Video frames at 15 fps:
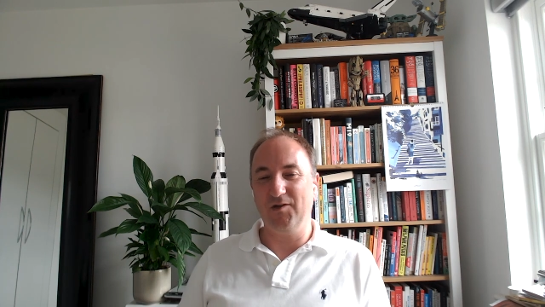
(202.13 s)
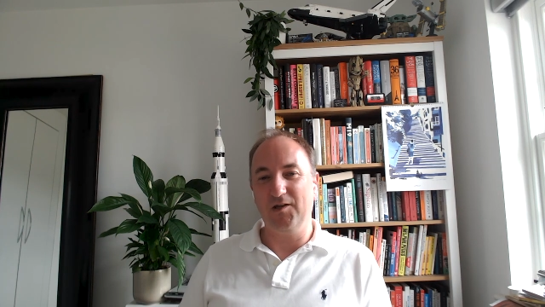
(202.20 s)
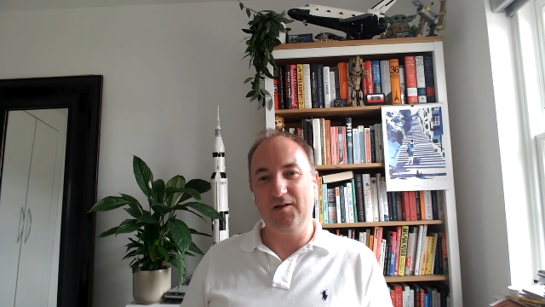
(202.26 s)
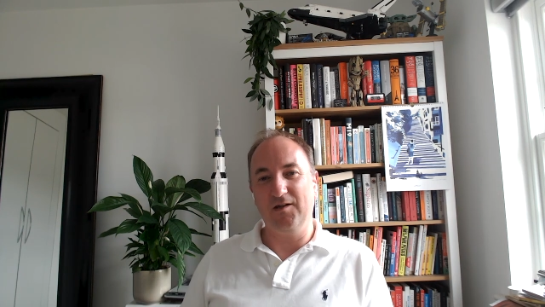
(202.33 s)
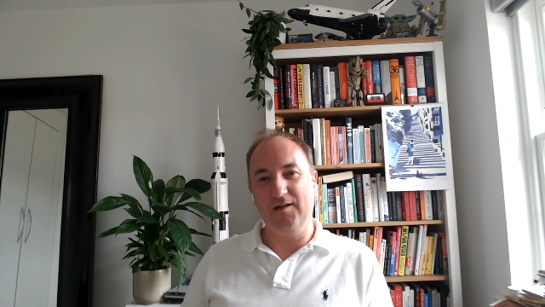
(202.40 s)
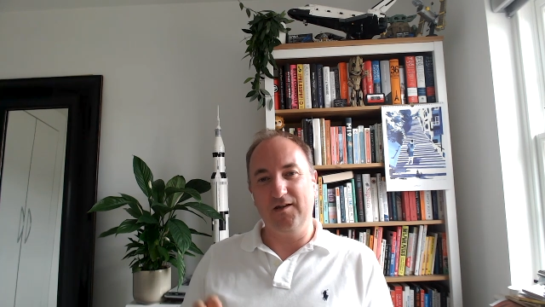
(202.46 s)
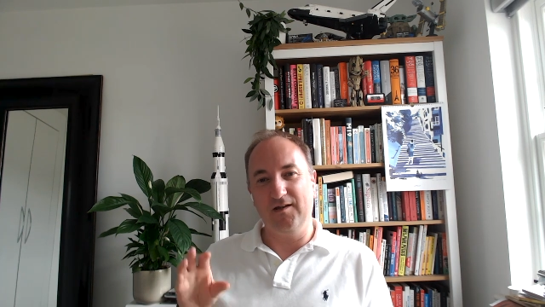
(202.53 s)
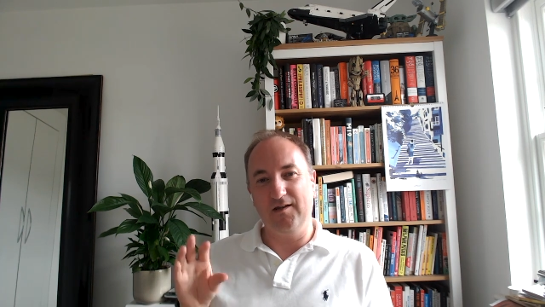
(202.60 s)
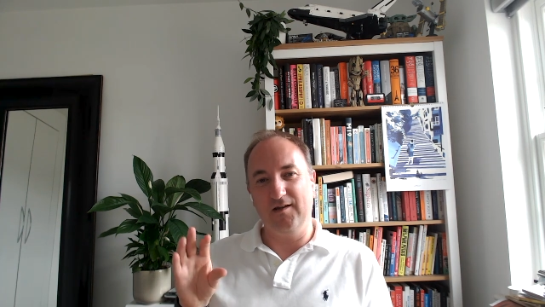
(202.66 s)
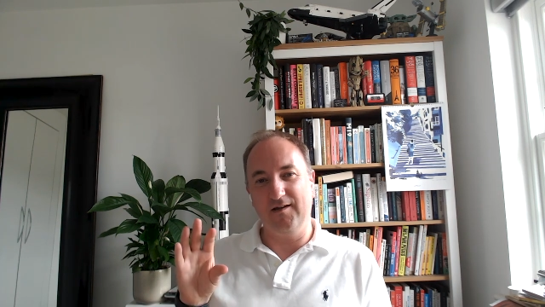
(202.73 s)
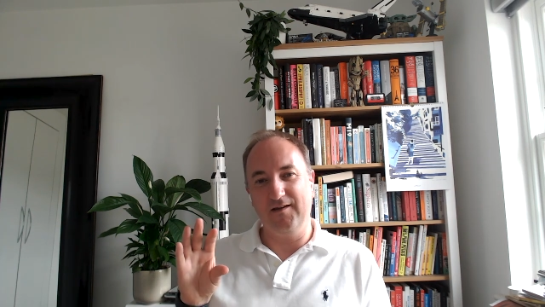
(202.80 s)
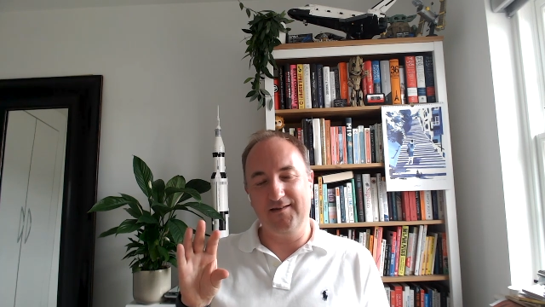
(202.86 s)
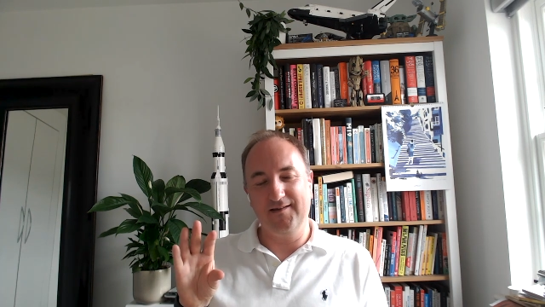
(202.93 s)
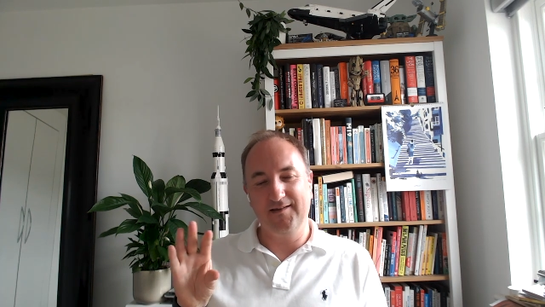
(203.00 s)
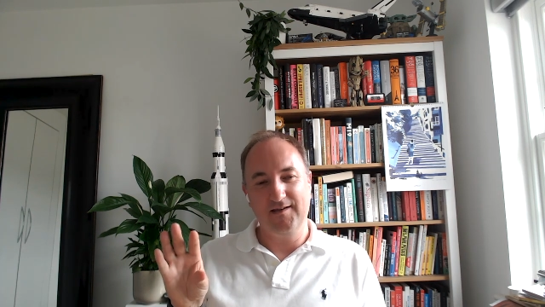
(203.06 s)
And
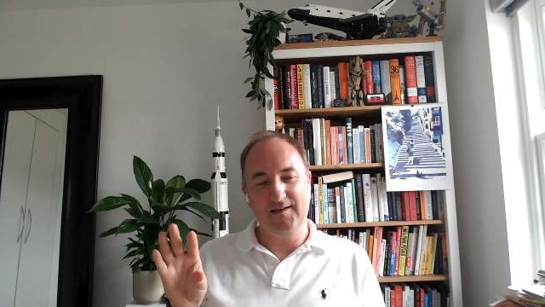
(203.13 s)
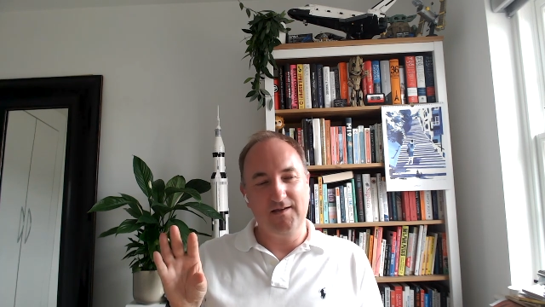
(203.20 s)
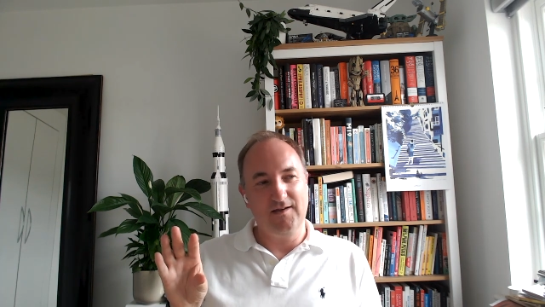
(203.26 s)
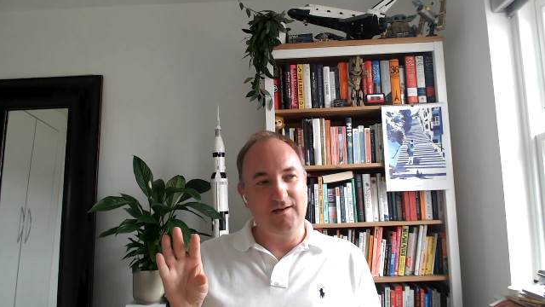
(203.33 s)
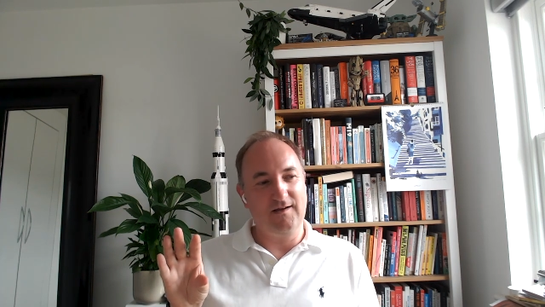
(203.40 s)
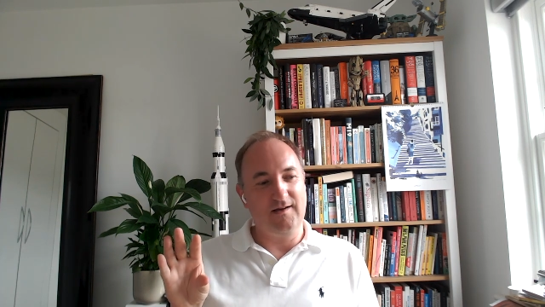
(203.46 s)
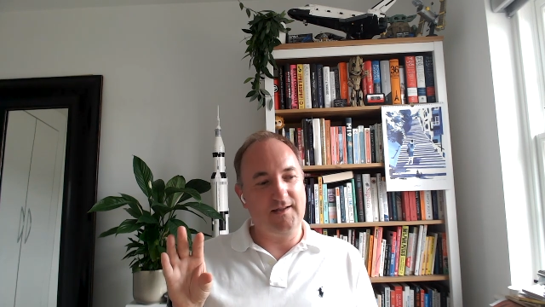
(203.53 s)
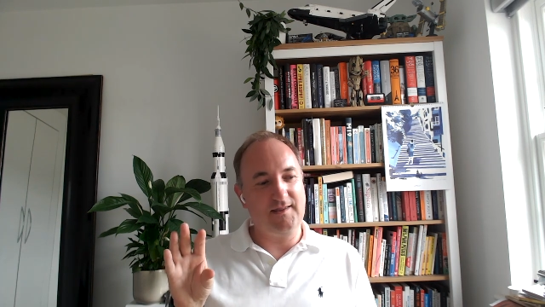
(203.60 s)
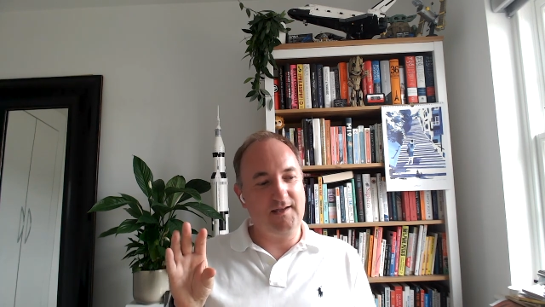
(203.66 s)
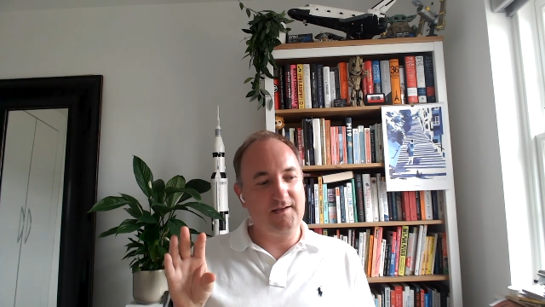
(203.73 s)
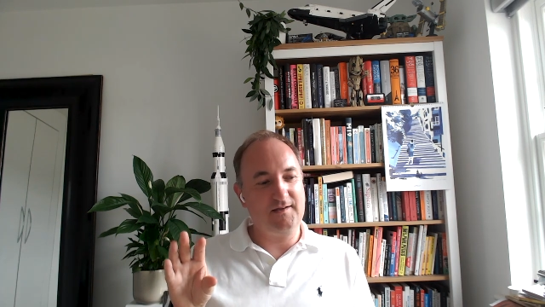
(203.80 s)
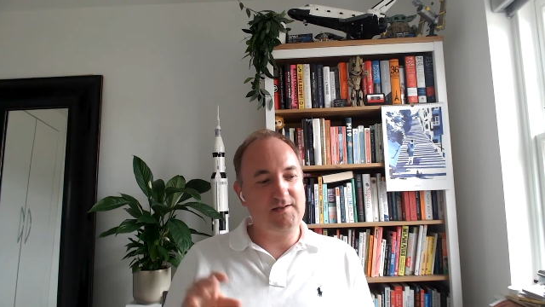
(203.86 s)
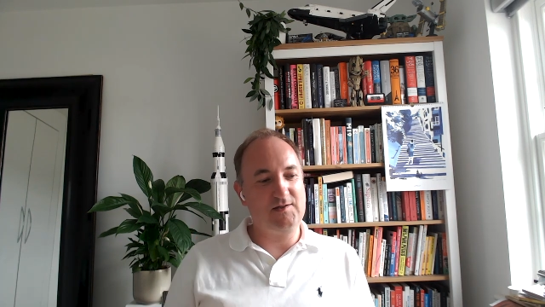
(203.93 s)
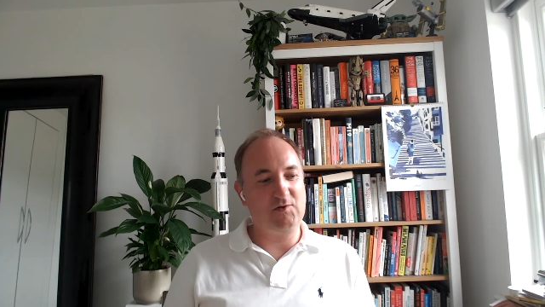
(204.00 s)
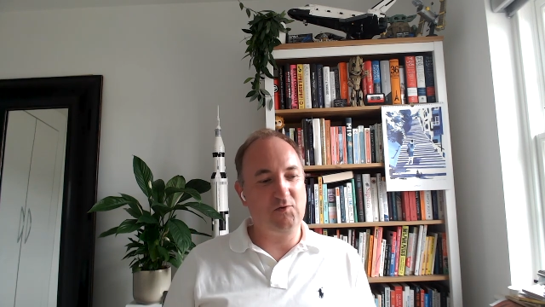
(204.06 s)
I think
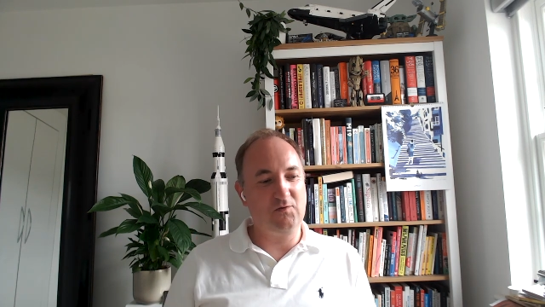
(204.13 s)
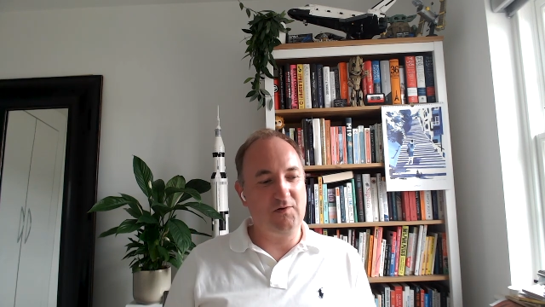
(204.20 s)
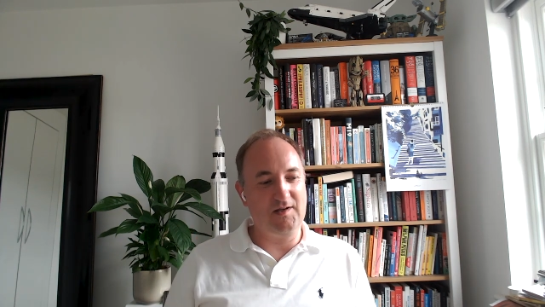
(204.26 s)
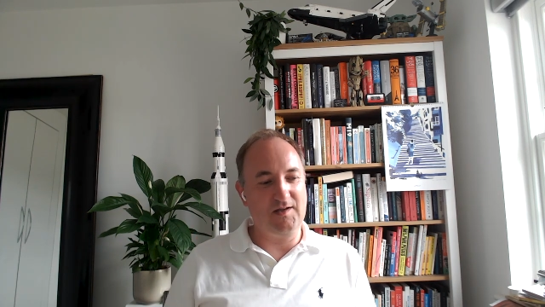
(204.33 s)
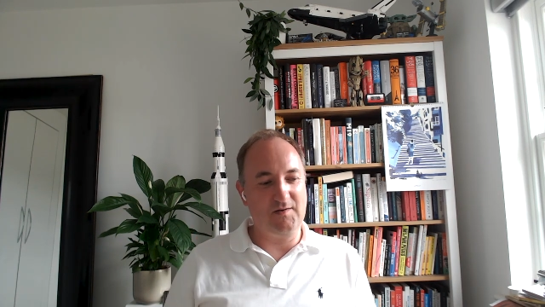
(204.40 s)
I saw it.